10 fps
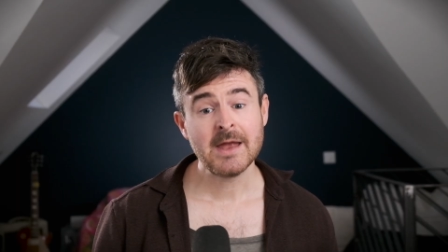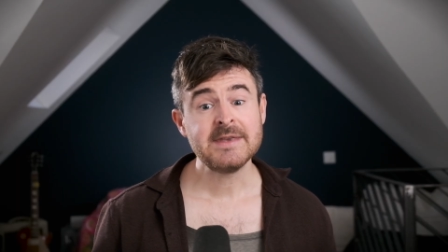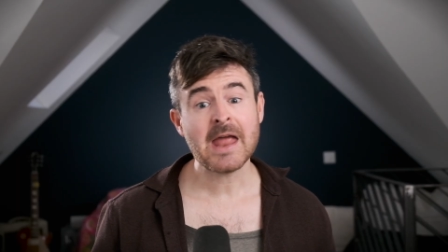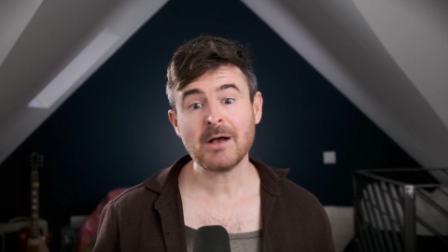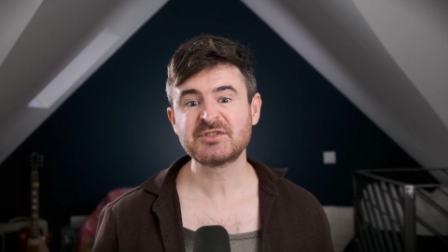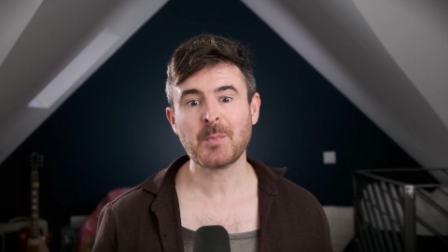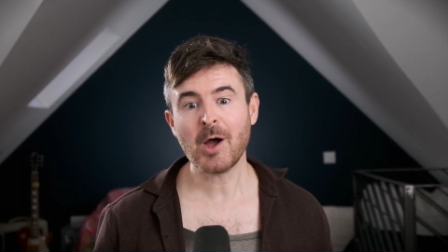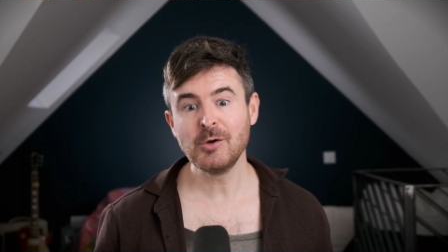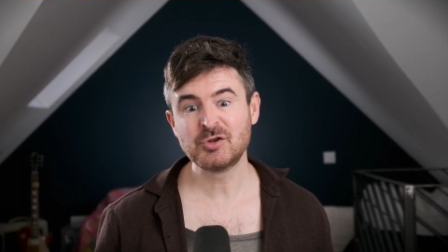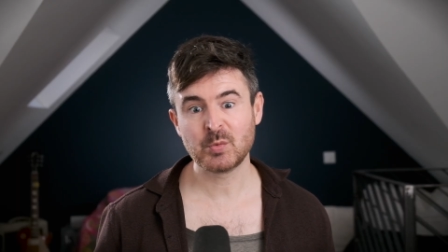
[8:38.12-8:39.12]
Now,
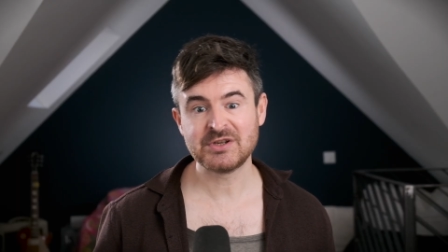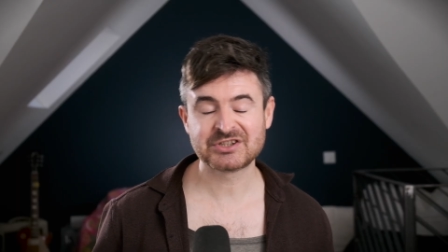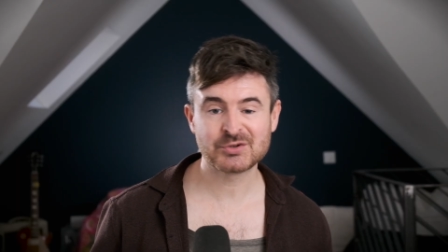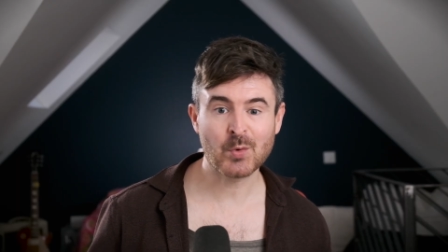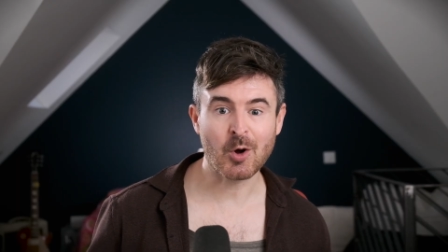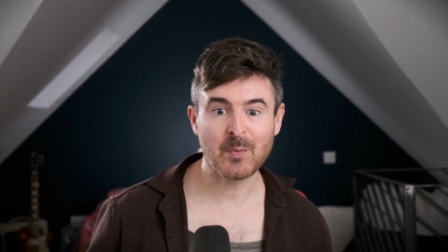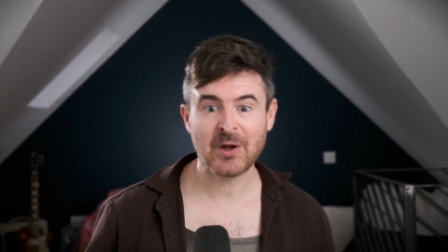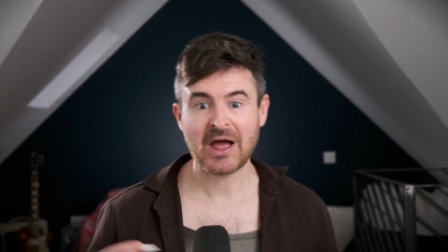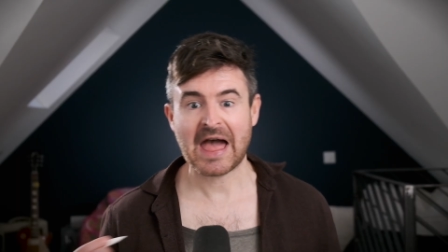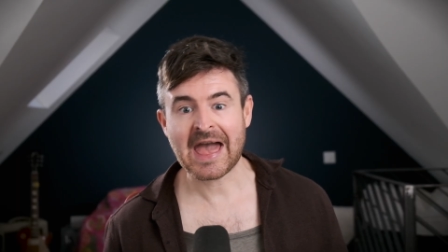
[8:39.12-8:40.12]
suppose we swap
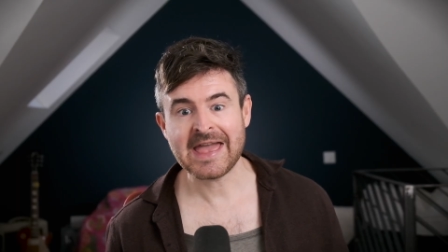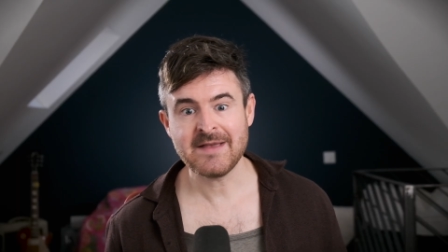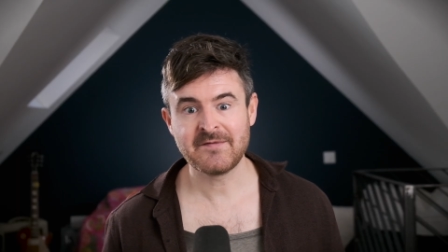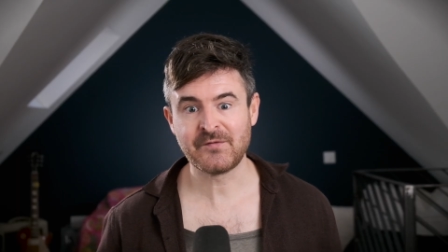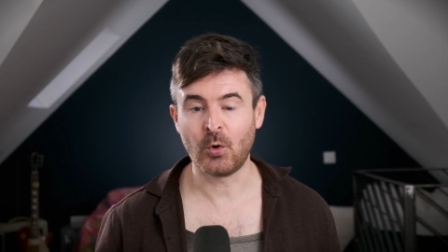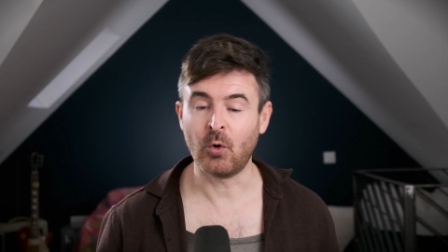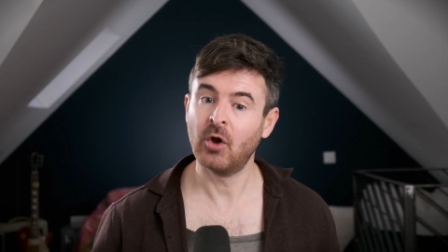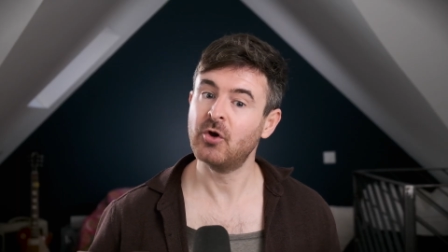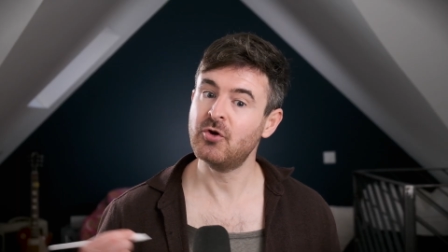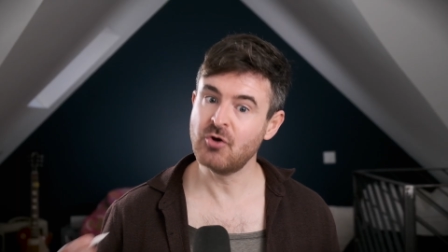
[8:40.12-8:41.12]
A for
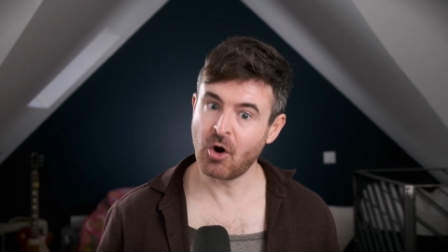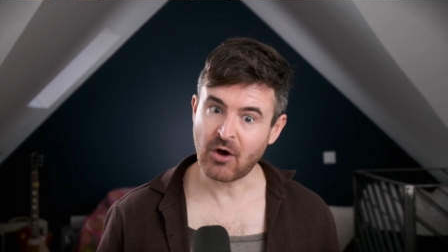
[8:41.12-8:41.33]
not